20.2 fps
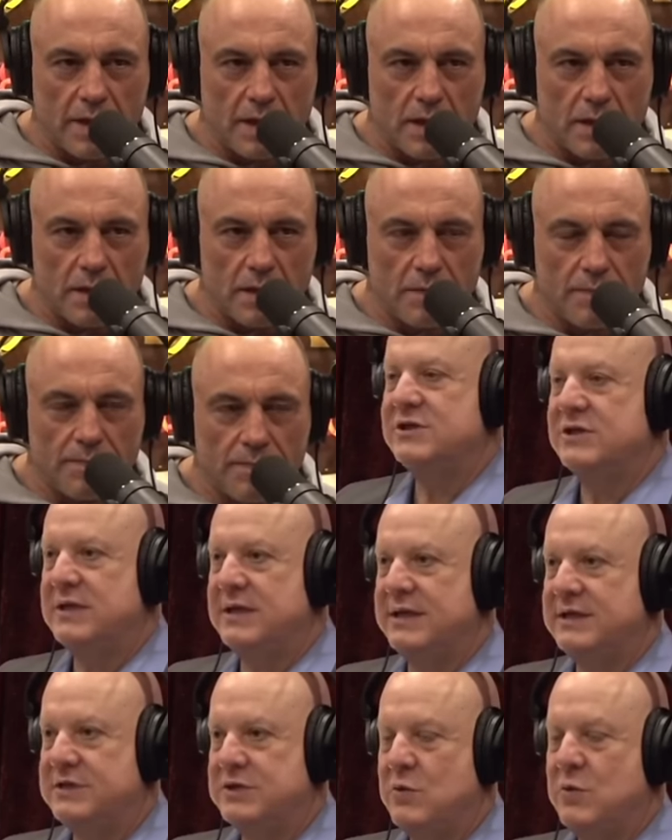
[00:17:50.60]
Yeah, there were
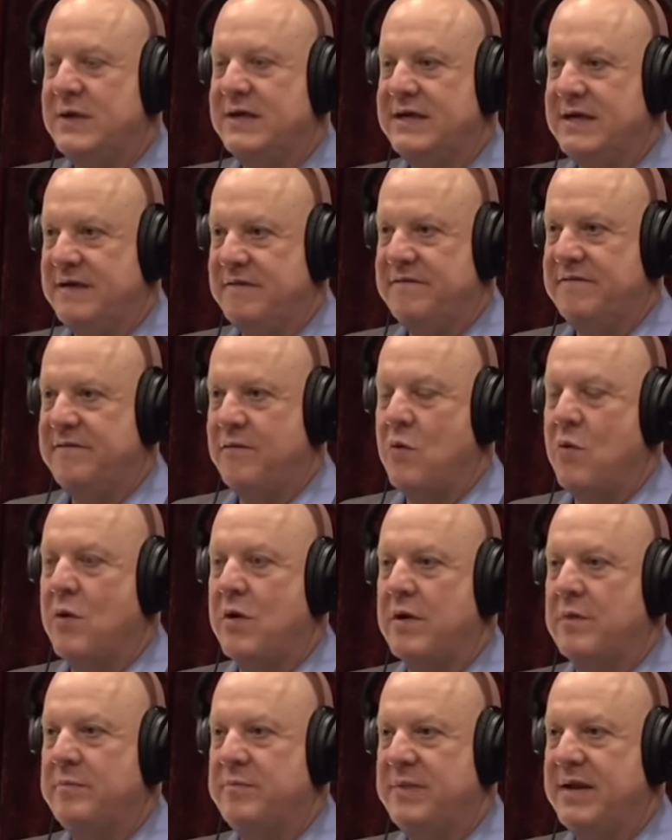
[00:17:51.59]
allegedly
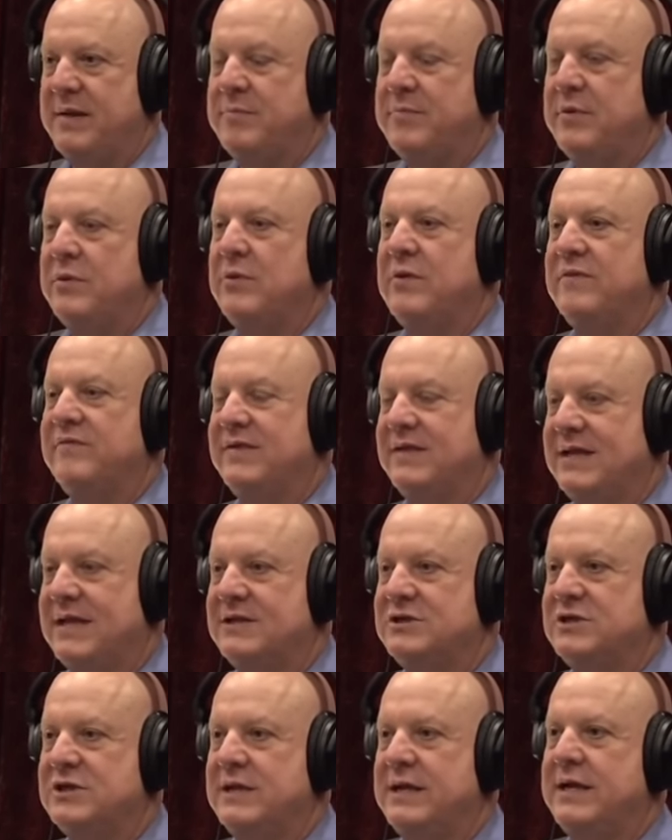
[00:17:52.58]
24 people who have
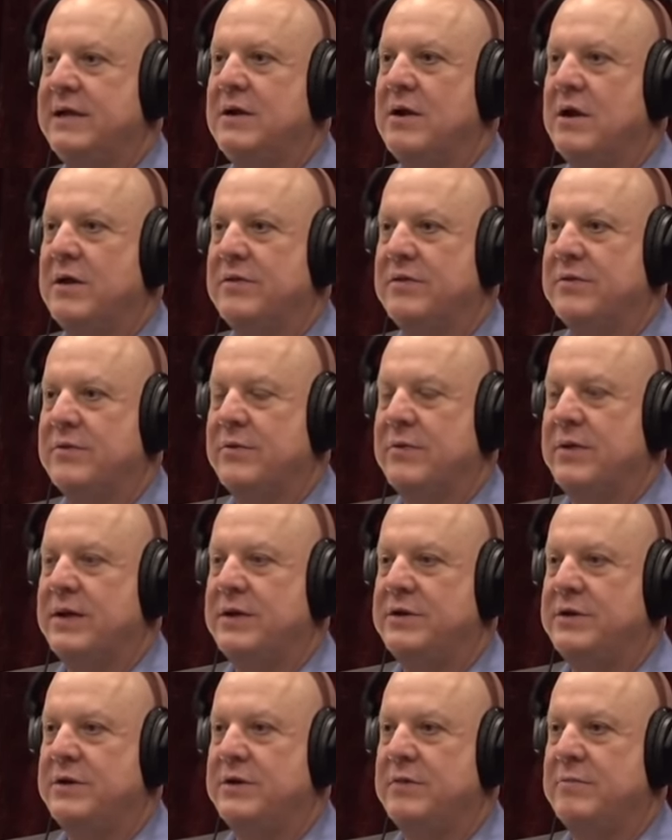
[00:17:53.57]
allegedly gone through
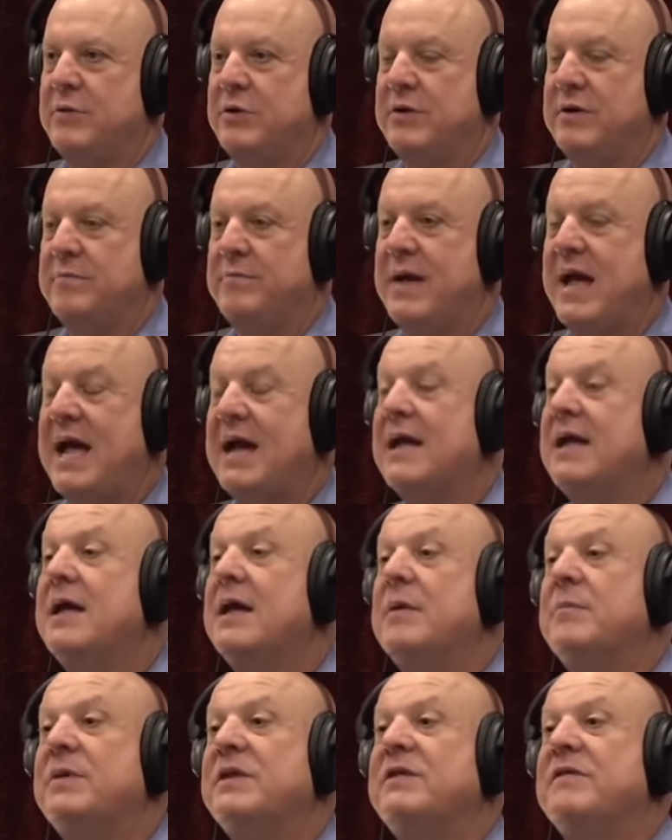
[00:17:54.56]
it to the moon and back,
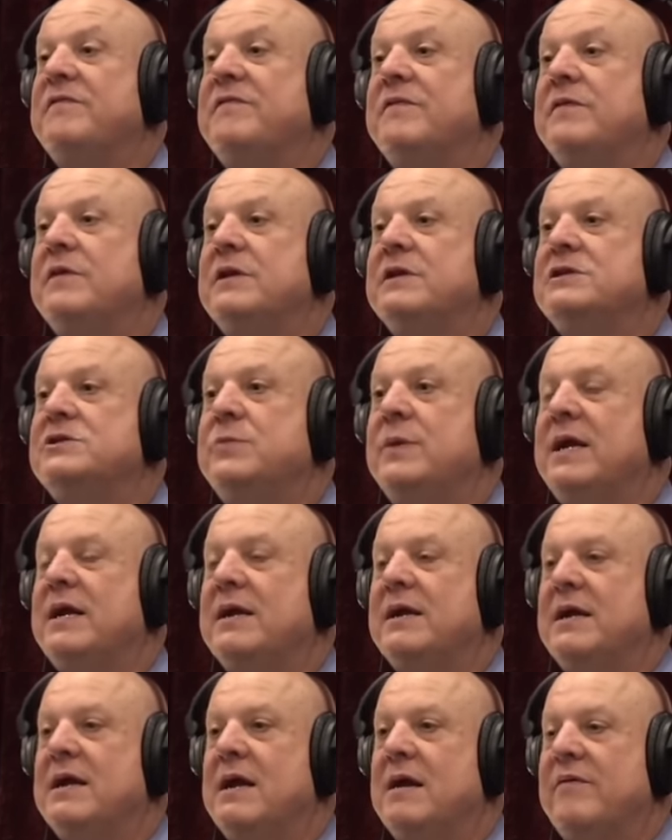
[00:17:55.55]
but the footage we
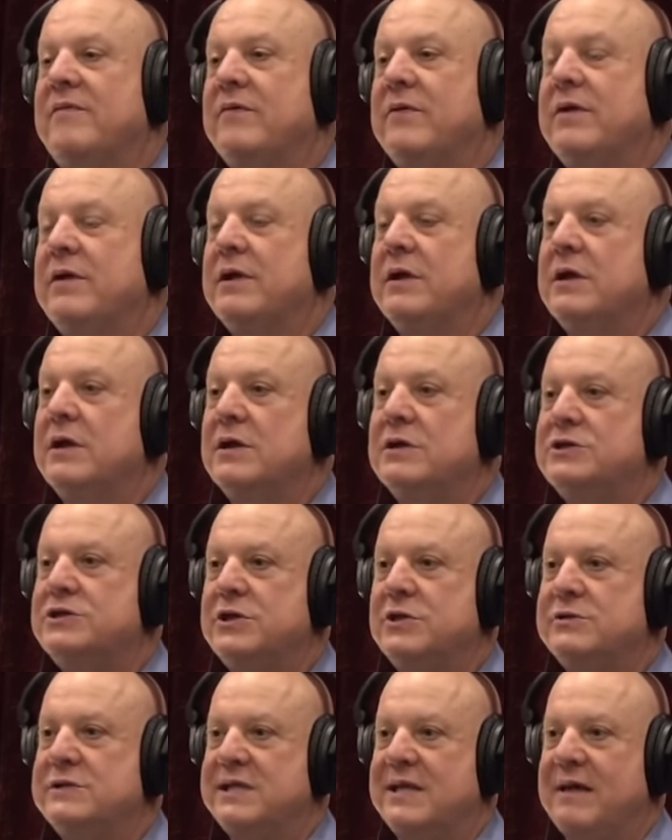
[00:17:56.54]
uncovered
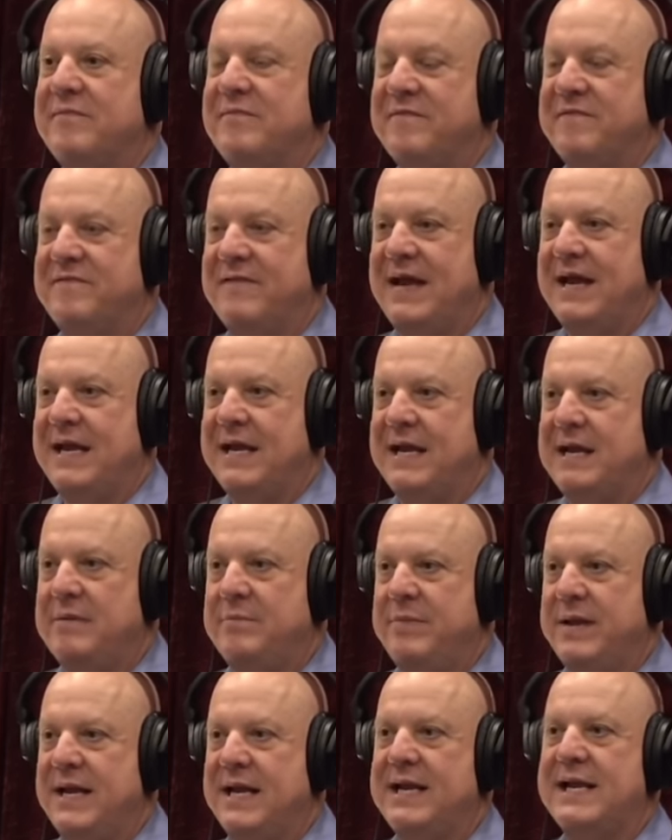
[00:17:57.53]
shows them faking
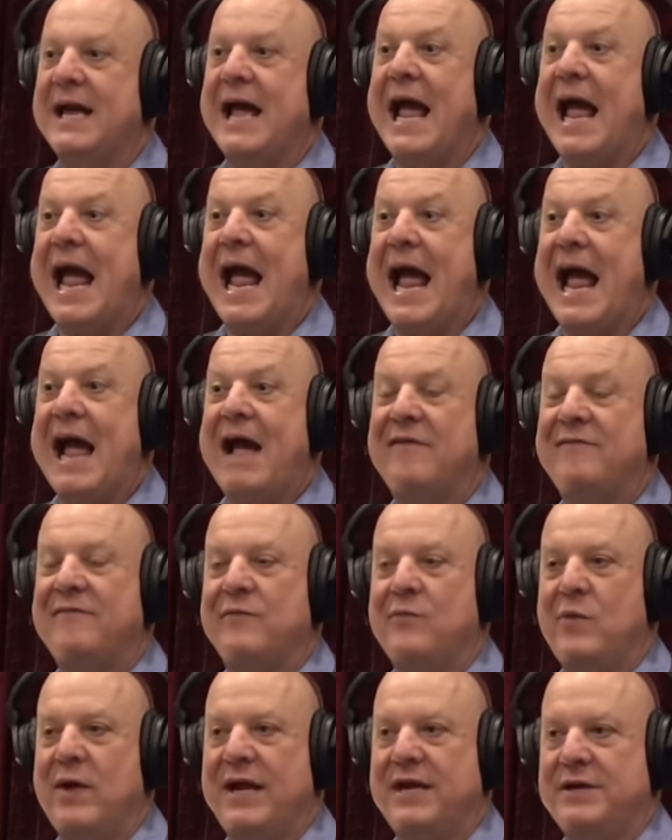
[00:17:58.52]
being
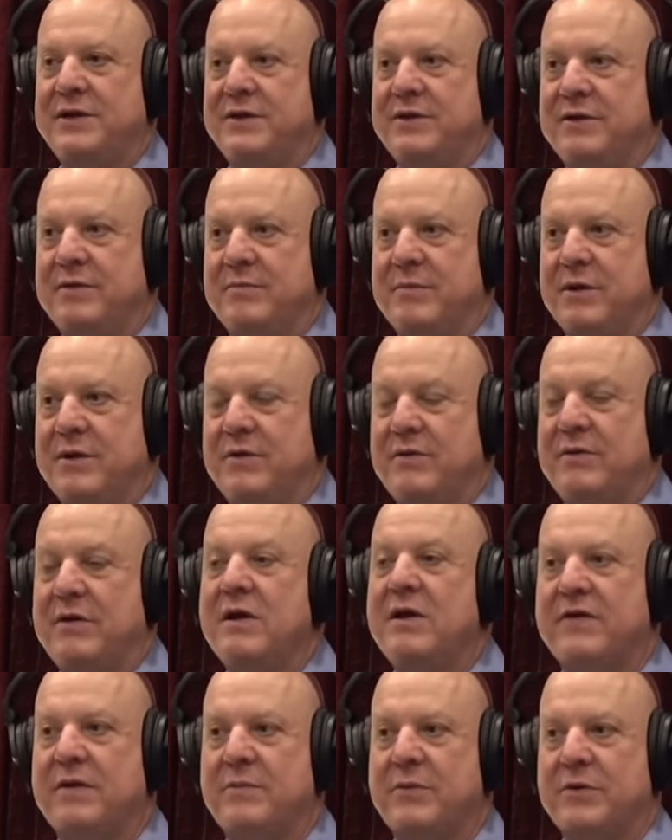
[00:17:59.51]
halfway to the moon
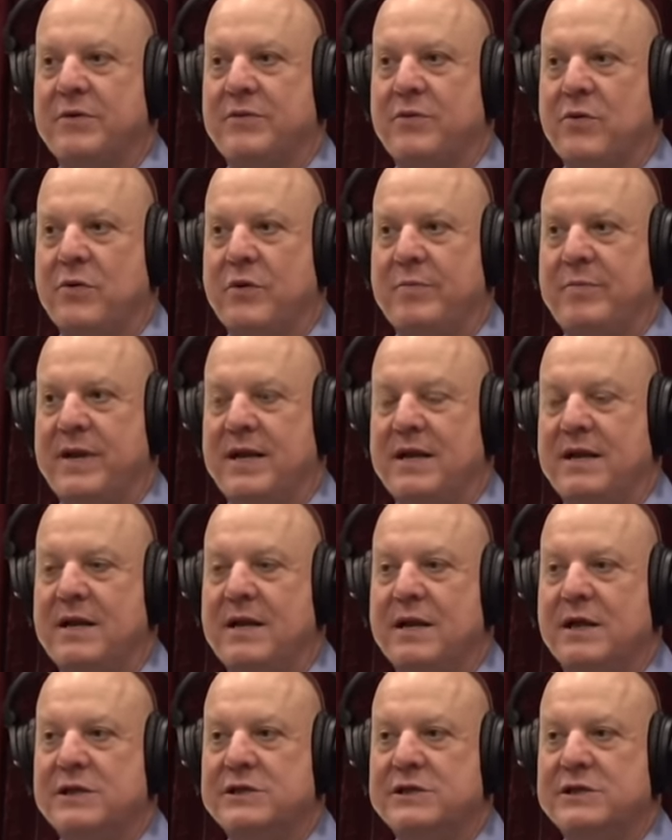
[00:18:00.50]
from Earth orbit.